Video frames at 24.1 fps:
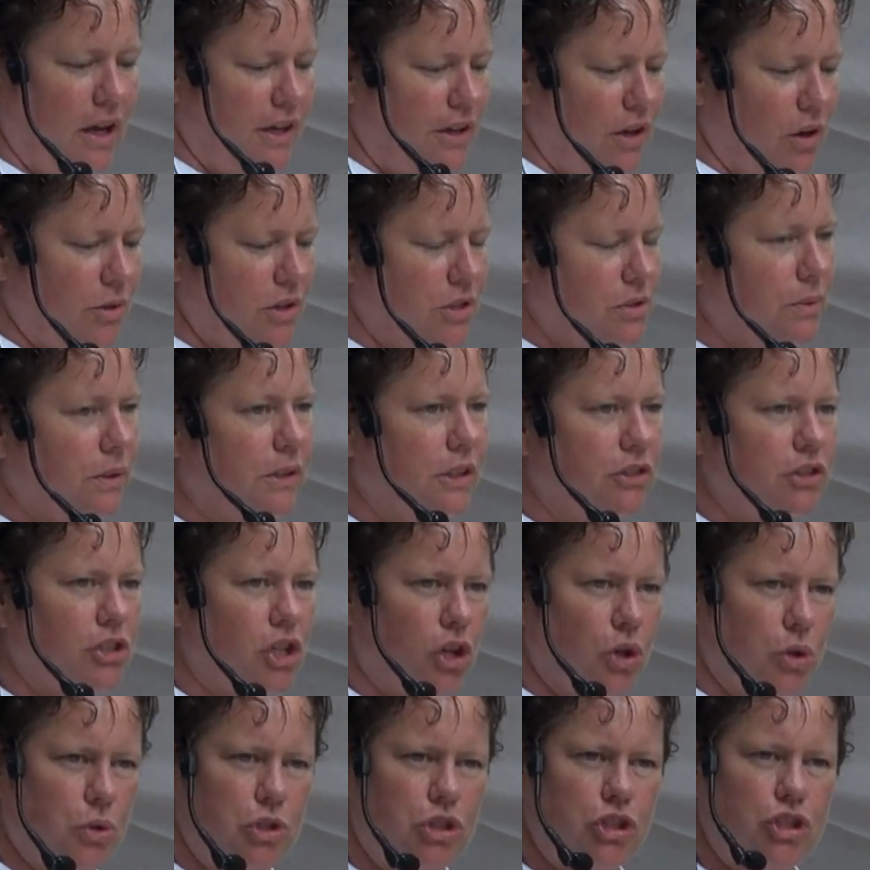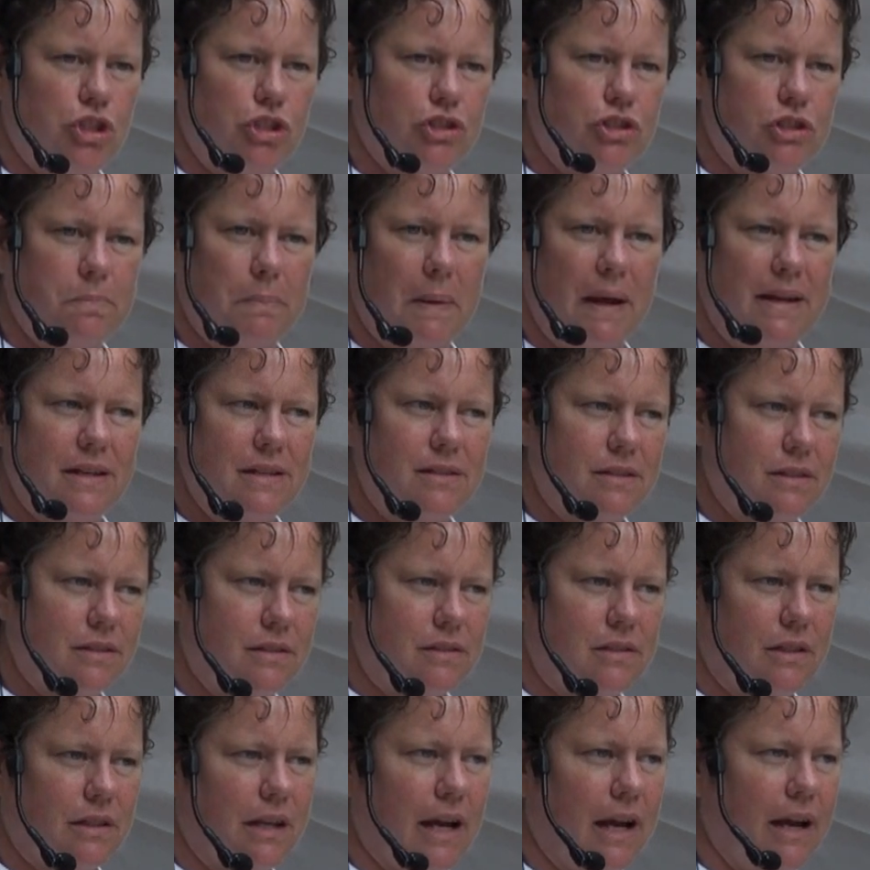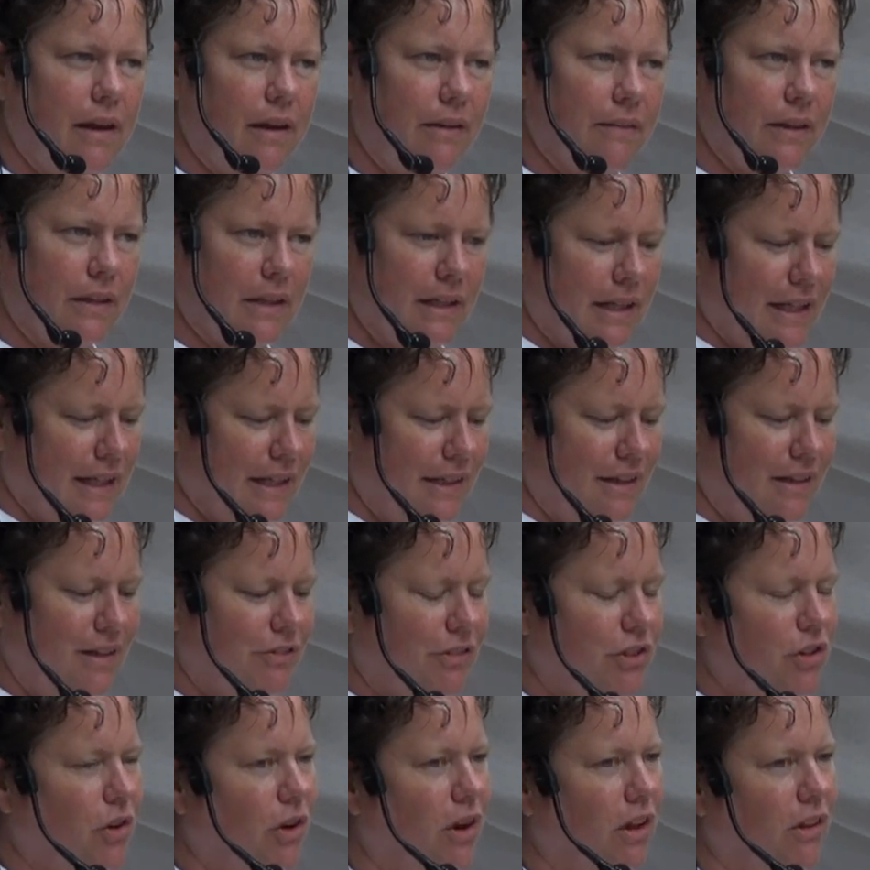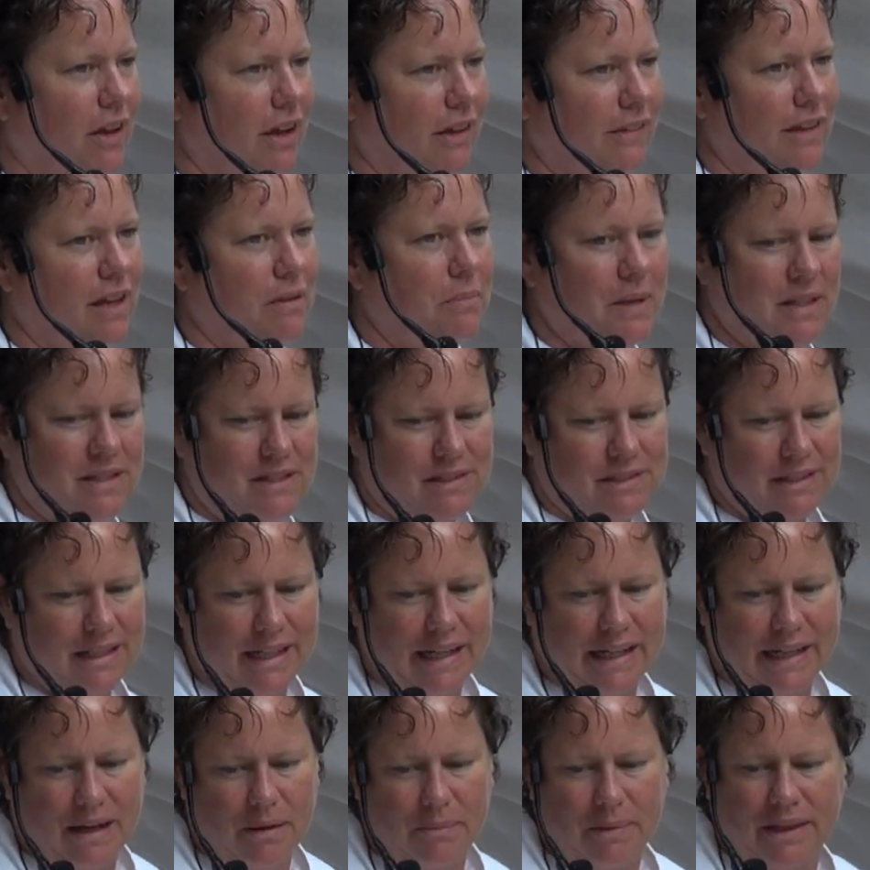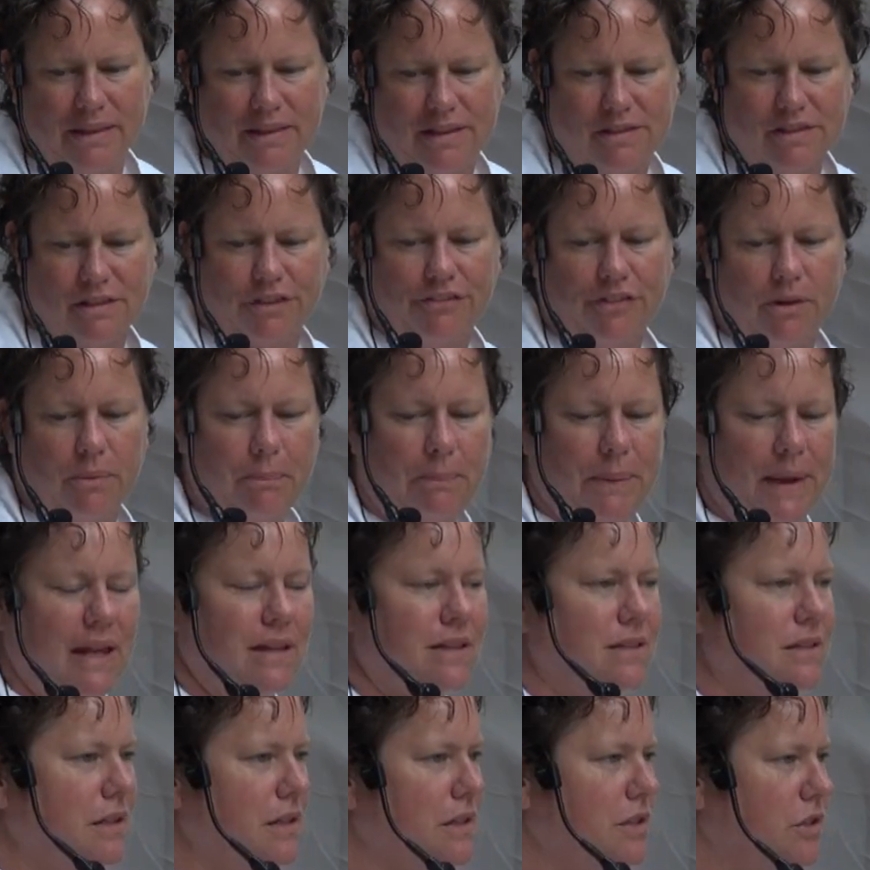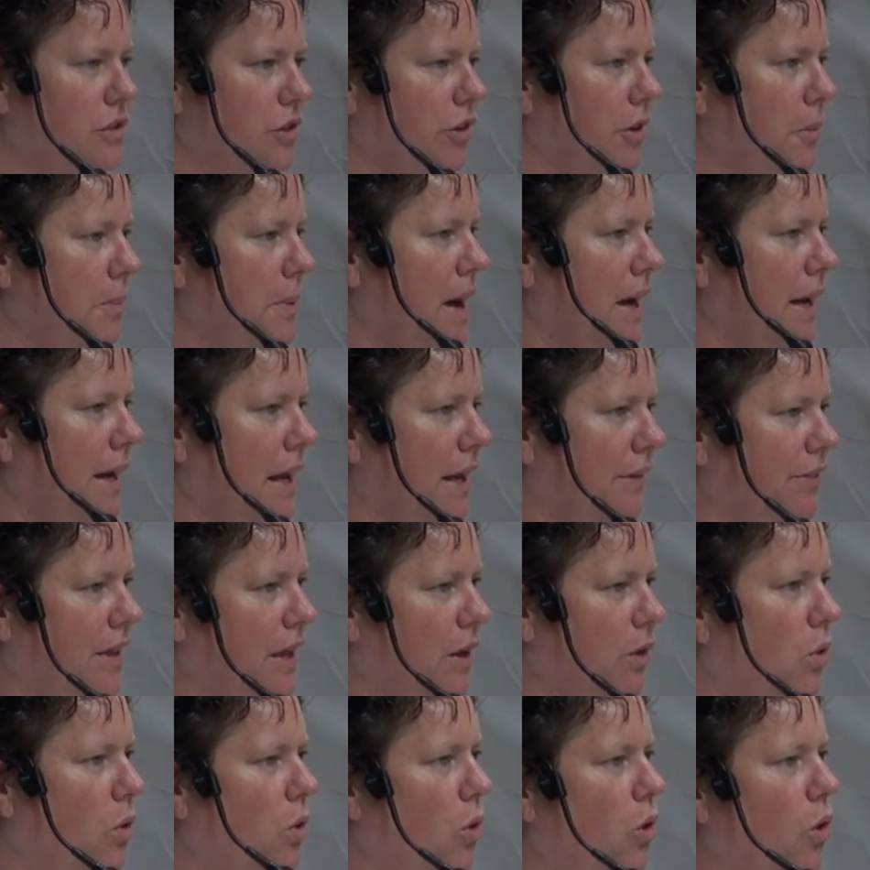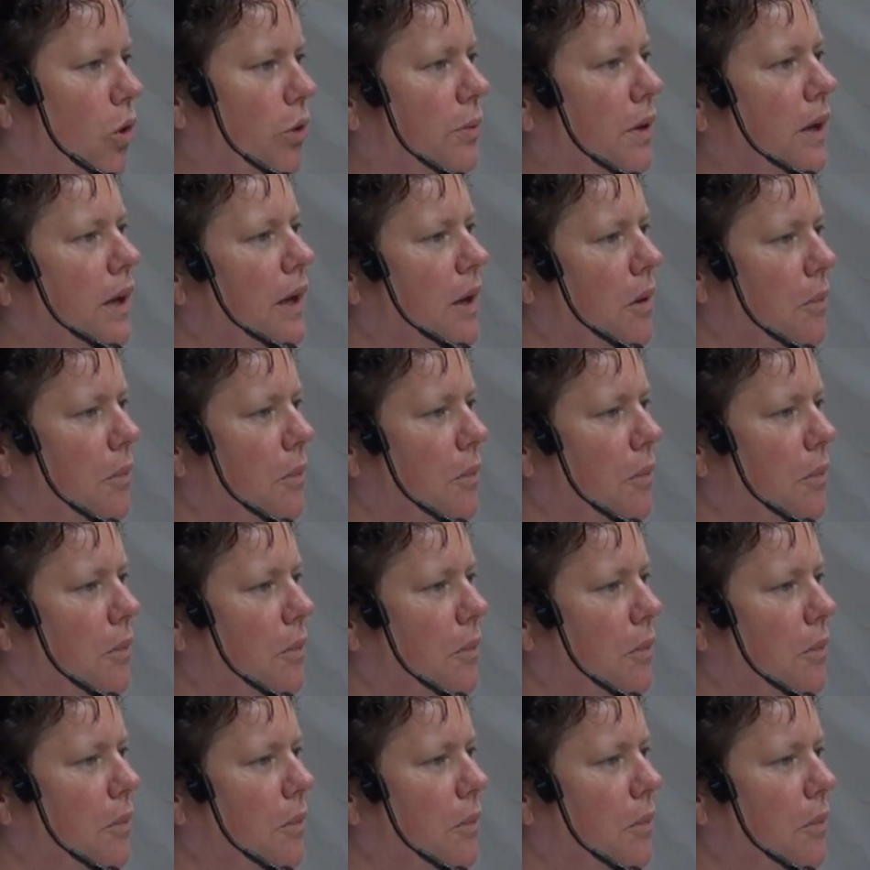You always want to toast your spices to kind of, you never know how long they've been sitting. I mean, these are from Penzies, so they're probably not that old.